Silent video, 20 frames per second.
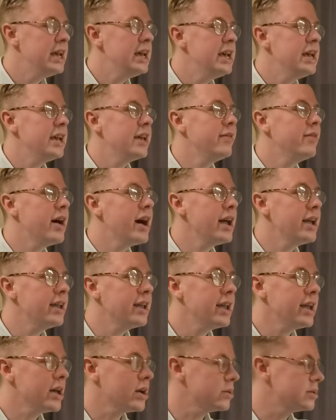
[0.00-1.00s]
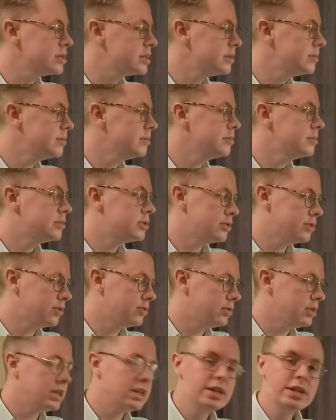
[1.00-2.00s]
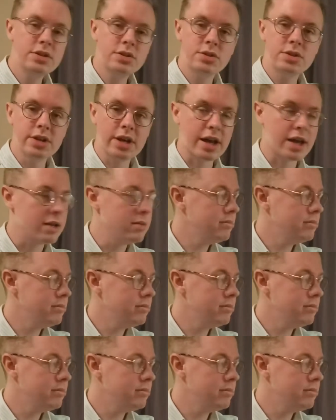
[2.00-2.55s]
If I count to 3 each time,